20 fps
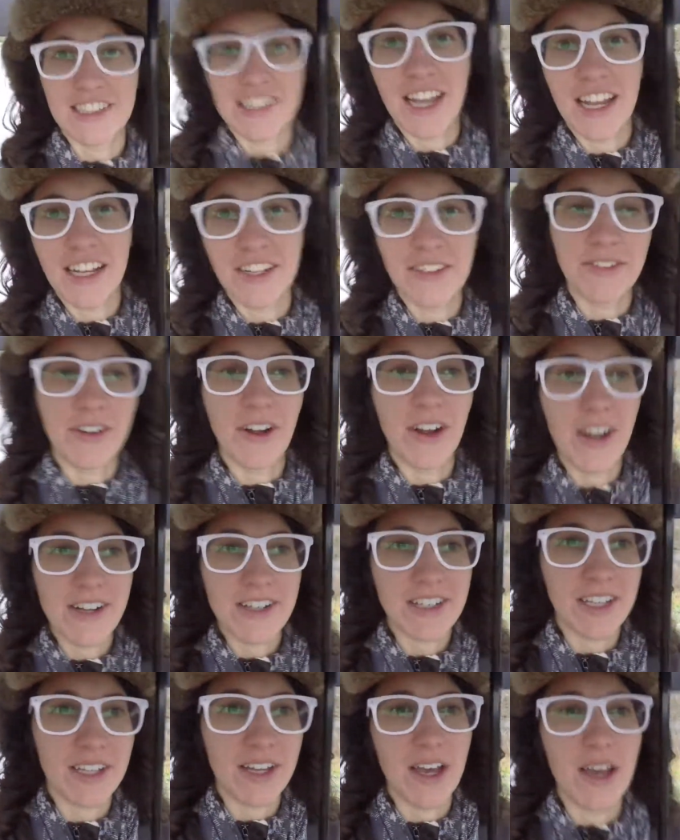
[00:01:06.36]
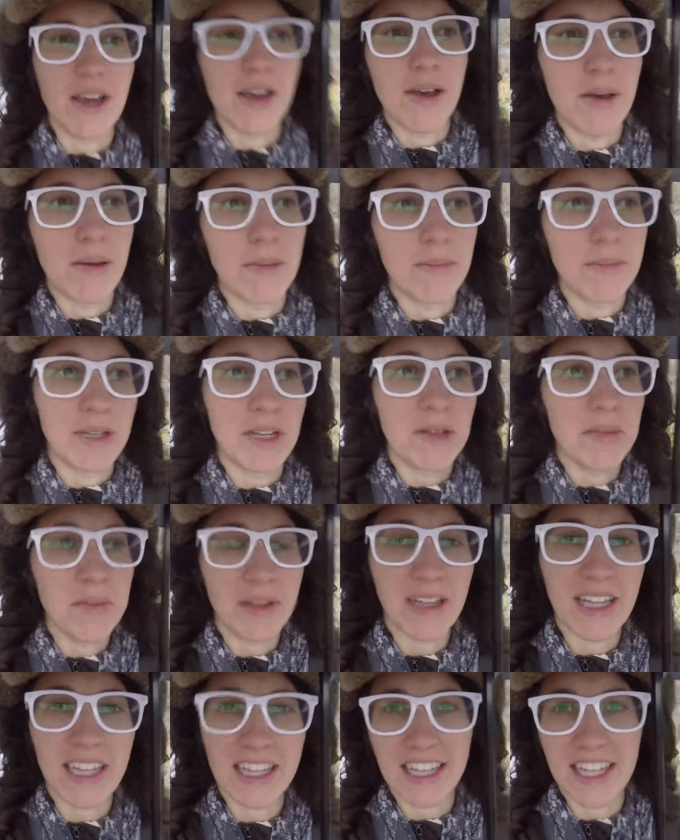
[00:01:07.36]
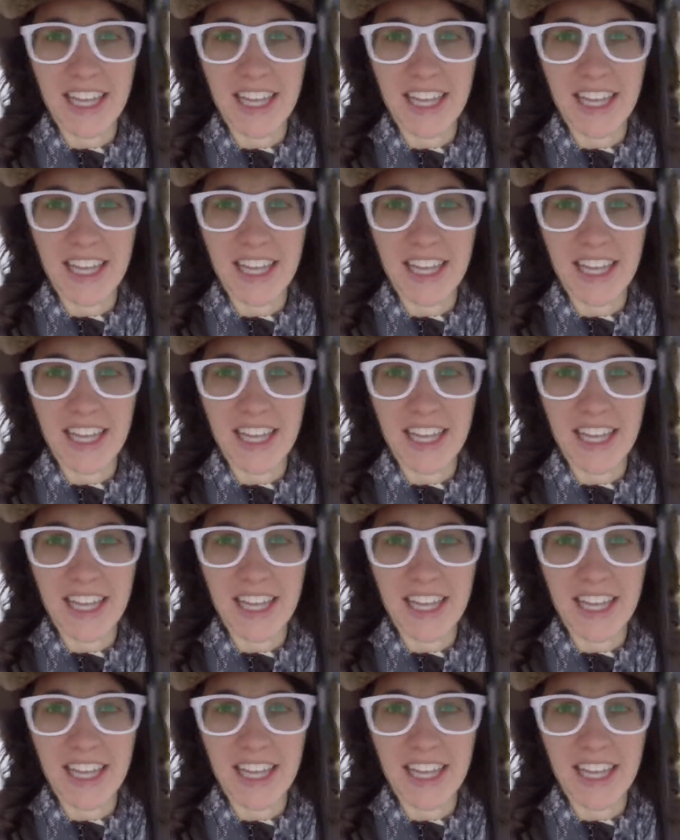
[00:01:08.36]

kind of hard to manipulate the